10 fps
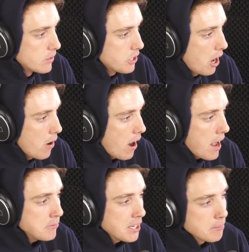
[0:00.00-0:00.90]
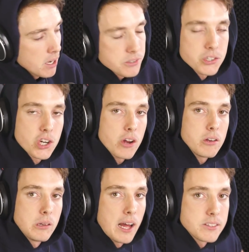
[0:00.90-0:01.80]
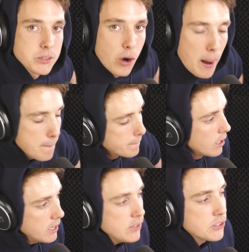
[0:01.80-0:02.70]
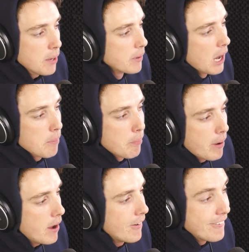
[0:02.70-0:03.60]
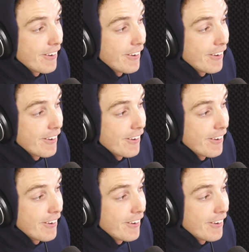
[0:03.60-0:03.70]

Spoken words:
So, I have something else to show you lads, alright? Here's something I prepared